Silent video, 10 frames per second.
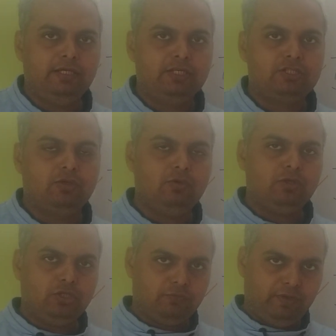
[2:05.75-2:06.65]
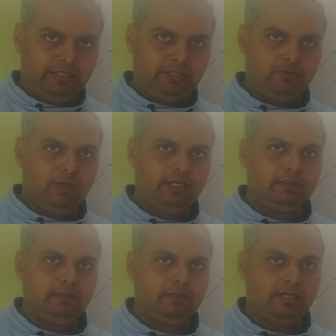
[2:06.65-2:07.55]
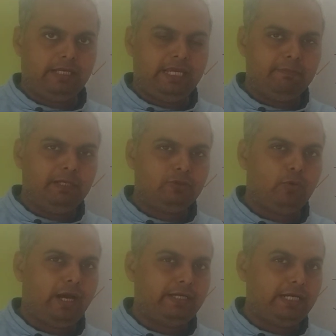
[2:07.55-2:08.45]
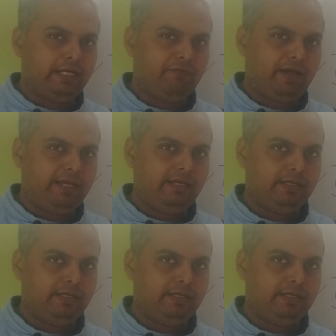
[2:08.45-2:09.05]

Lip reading: So whether you are able to identify,